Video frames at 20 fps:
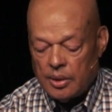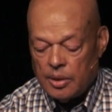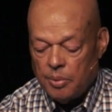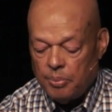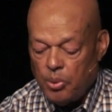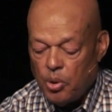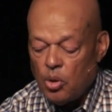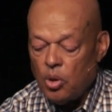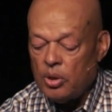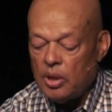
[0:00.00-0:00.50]

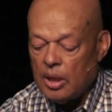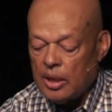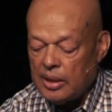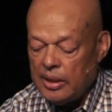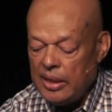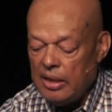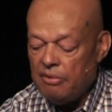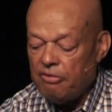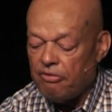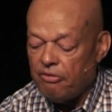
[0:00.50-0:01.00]
to put on the
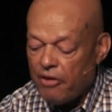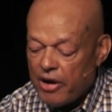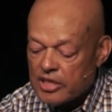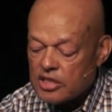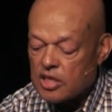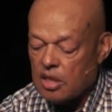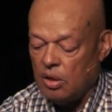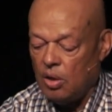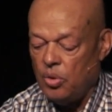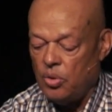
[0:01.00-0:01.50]
clean,
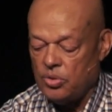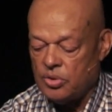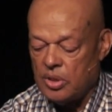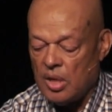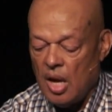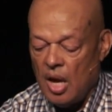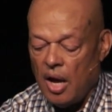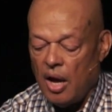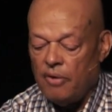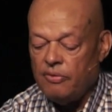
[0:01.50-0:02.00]
fresh clothes
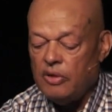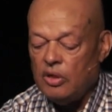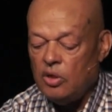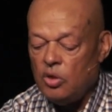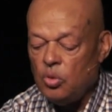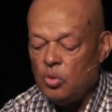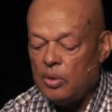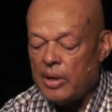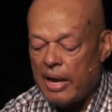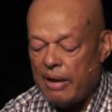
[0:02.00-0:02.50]
of the
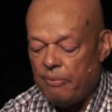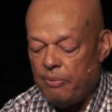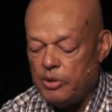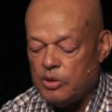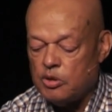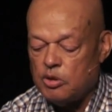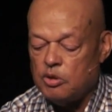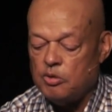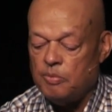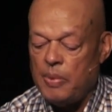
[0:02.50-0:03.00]
new life,
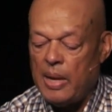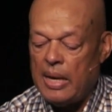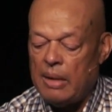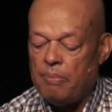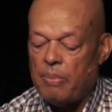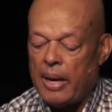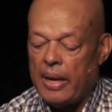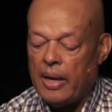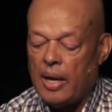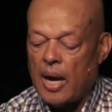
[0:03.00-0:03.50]
which was
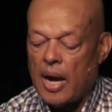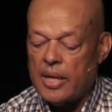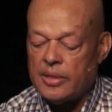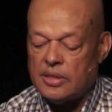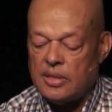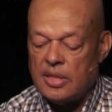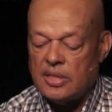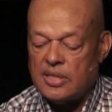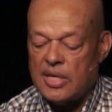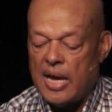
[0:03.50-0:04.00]
made by
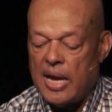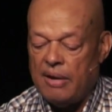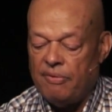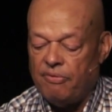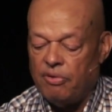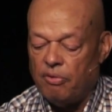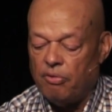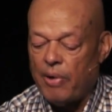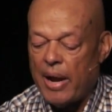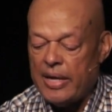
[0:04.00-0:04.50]
God's design
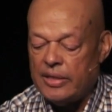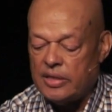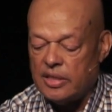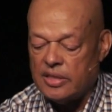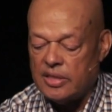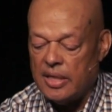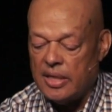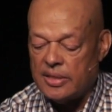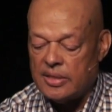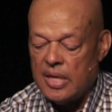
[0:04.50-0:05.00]
for
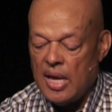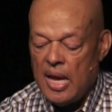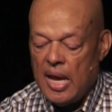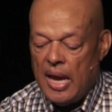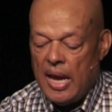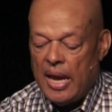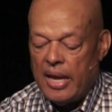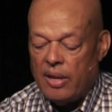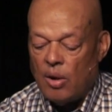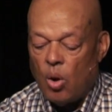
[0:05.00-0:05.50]
righteousness
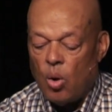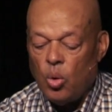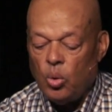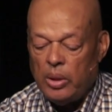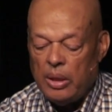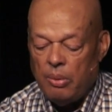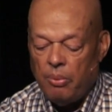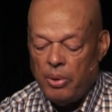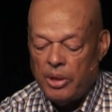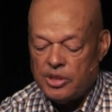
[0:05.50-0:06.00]
and
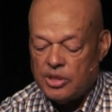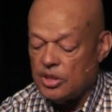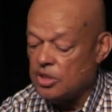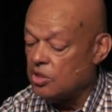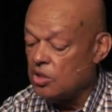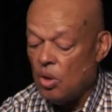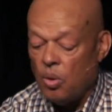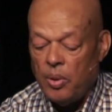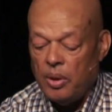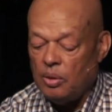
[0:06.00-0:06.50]
holy, which
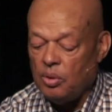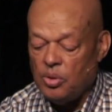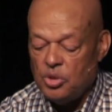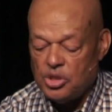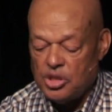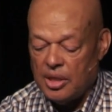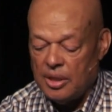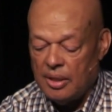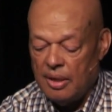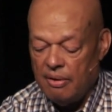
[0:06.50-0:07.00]
is no
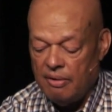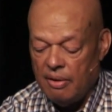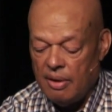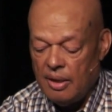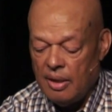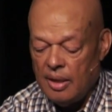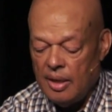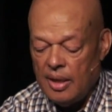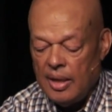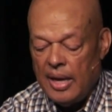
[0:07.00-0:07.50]
illusion.
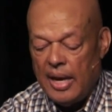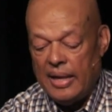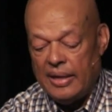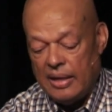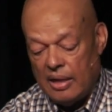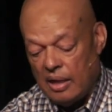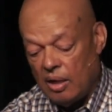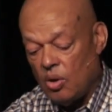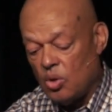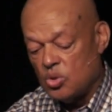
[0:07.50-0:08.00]
And
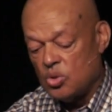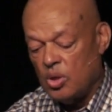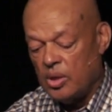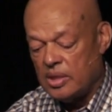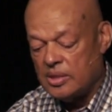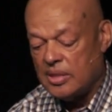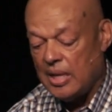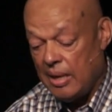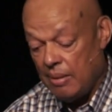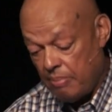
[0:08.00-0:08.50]
then it goes on
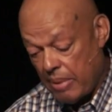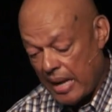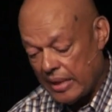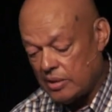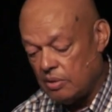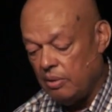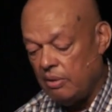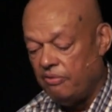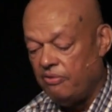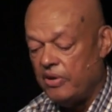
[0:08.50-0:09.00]
to say,
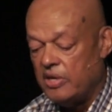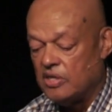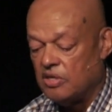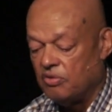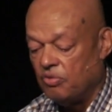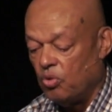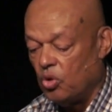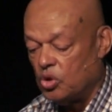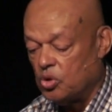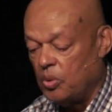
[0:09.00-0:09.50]
back to
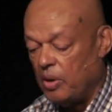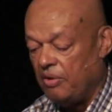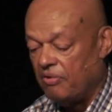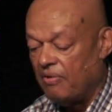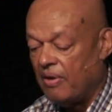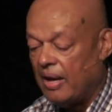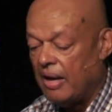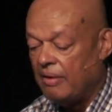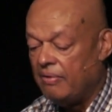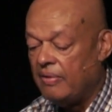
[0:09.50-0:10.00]
Ephesians
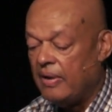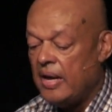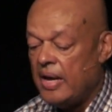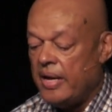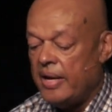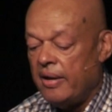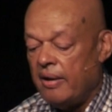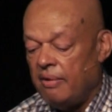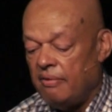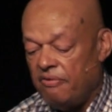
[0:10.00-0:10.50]
4:25,
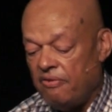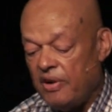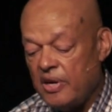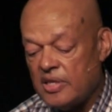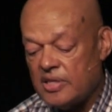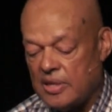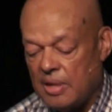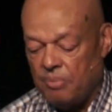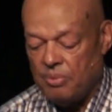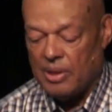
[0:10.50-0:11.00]

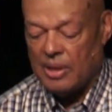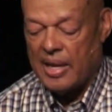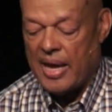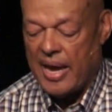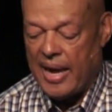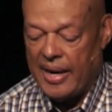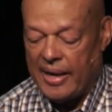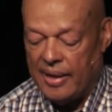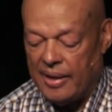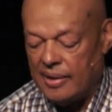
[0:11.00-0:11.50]
finish them with
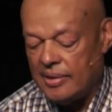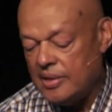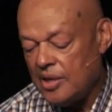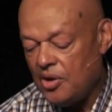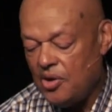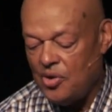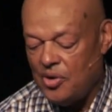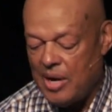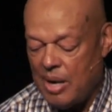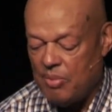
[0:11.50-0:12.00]
lying.
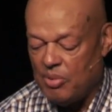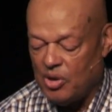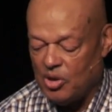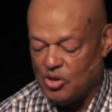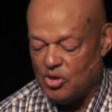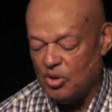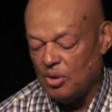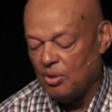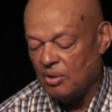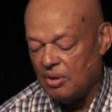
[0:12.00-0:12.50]
Tell your neighbor the
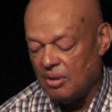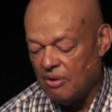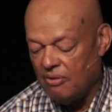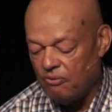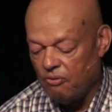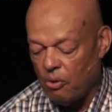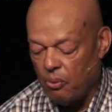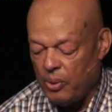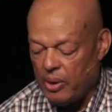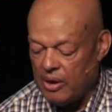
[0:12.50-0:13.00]
truth,
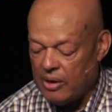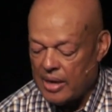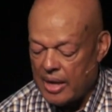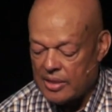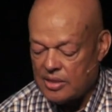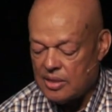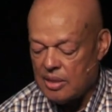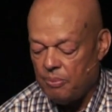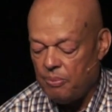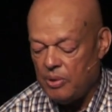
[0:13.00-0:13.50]
for we are
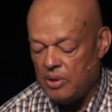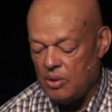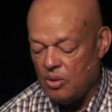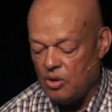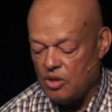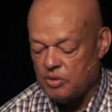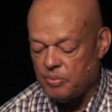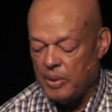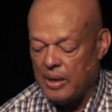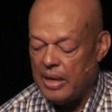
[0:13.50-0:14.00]
not separate
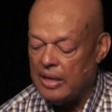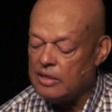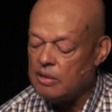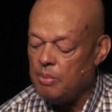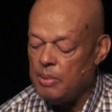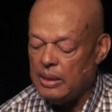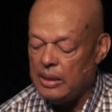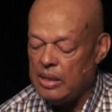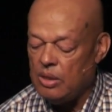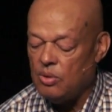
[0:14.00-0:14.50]
units, but
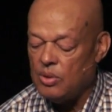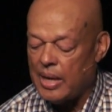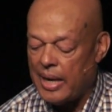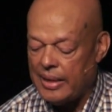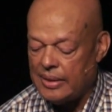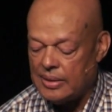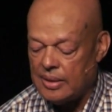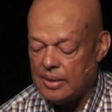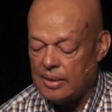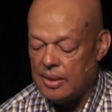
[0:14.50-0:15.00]
intimately
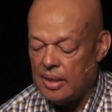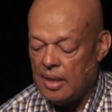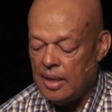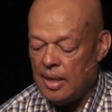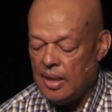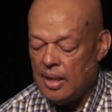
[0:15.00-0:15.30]
united